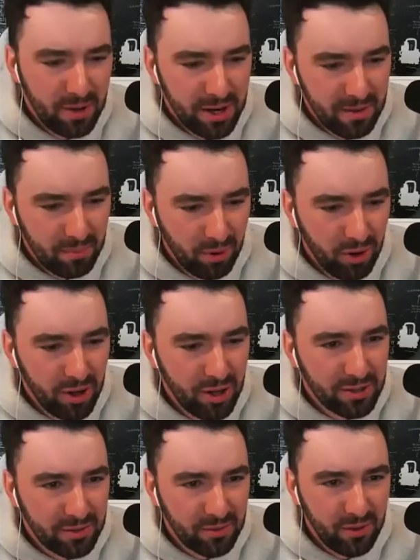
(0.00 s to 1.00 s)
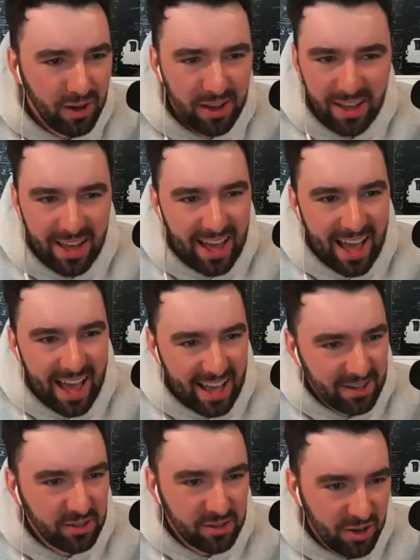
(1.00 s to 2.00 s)
many employees. It's fu-
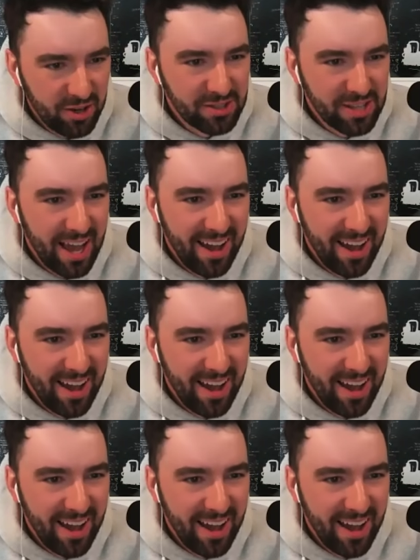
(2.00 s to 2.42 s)
and we were like, oh